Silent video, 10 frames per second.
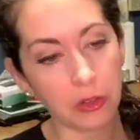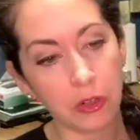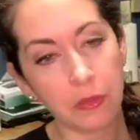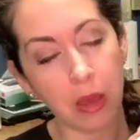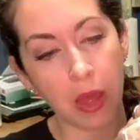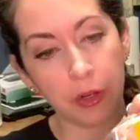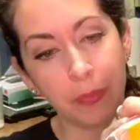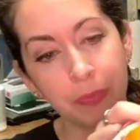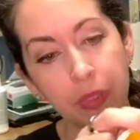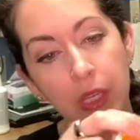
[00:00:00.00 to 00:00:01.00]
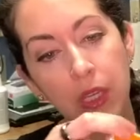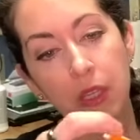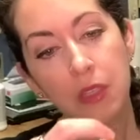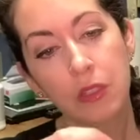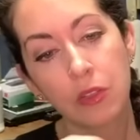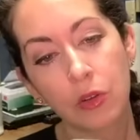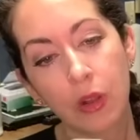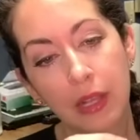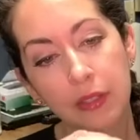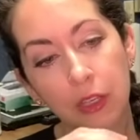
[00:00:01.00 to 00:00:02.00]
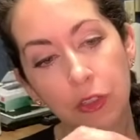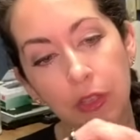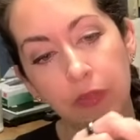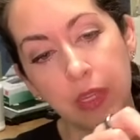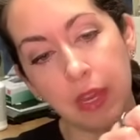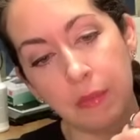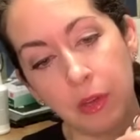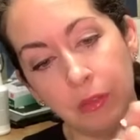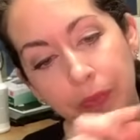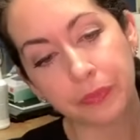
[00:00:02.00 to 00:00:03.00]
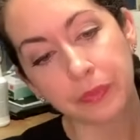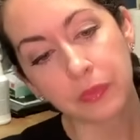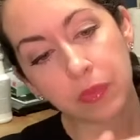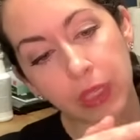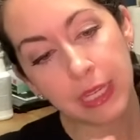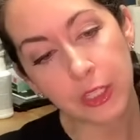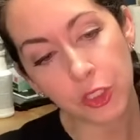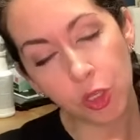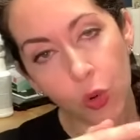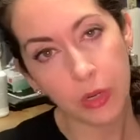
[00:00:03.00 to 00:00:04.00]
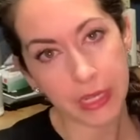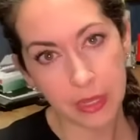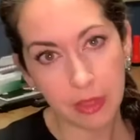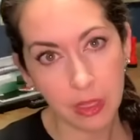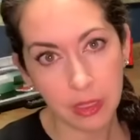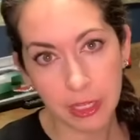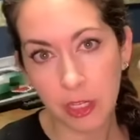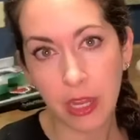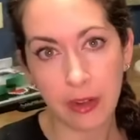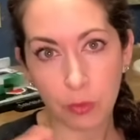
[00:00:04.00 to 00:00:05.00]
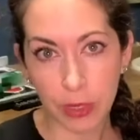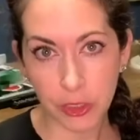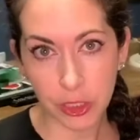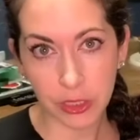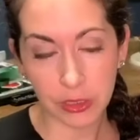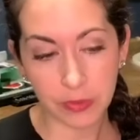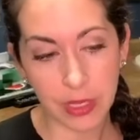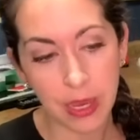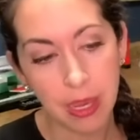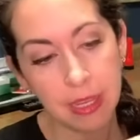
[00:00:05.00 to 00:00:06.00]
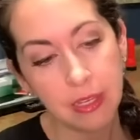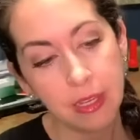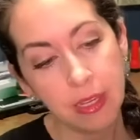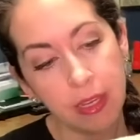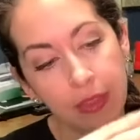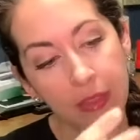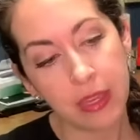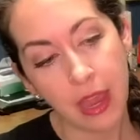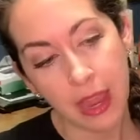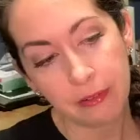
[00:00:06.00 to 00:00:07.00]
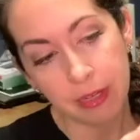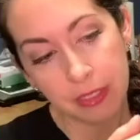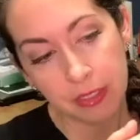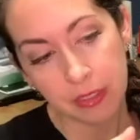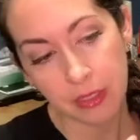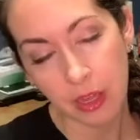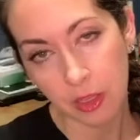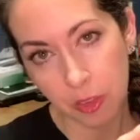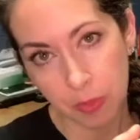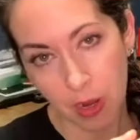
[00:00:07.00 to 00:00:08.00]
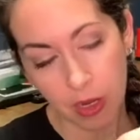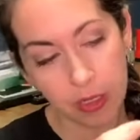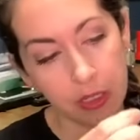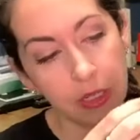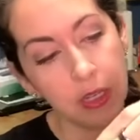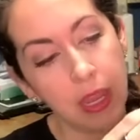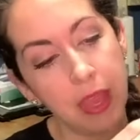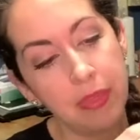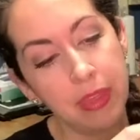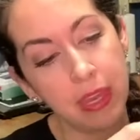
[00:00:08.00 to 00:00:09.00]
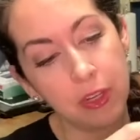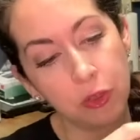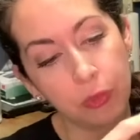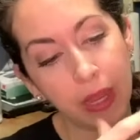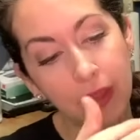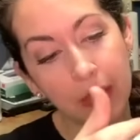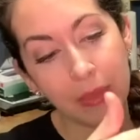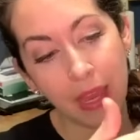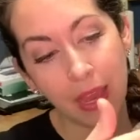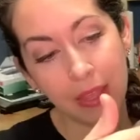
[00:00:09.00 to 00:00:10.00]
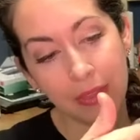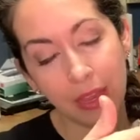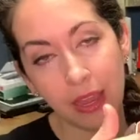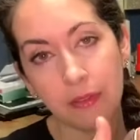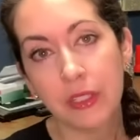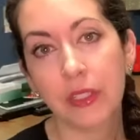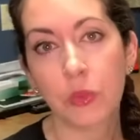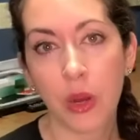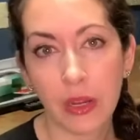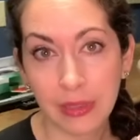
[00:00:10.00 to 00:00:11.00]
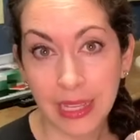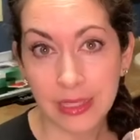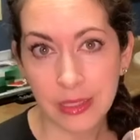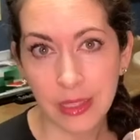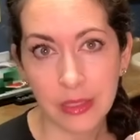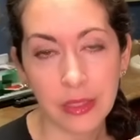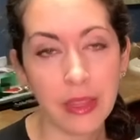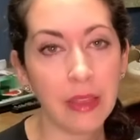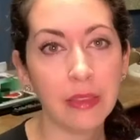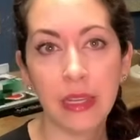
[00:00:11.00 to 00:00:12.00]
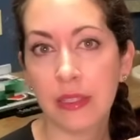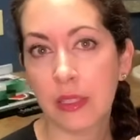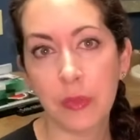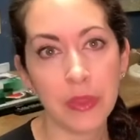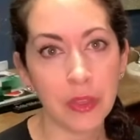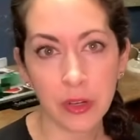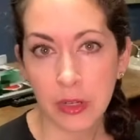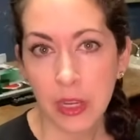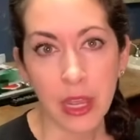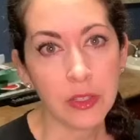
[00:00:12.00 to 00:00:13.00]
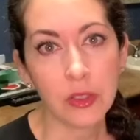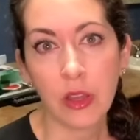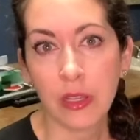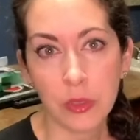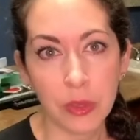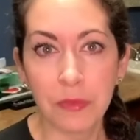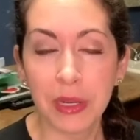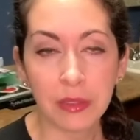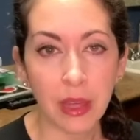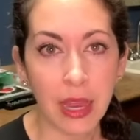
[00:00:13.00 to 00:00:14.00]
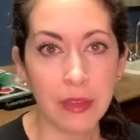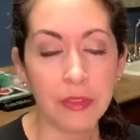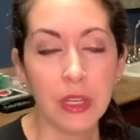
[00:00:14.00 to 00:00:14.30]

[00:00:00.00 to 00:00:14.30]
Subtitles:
little model. This is a cross section of the eyeball. Here's the cornea, the clear kind of windshield of the eye. Then the iris is the colored part. And then directly behind the iris is where our lens sits. And that lens has been there as long as we've been alive.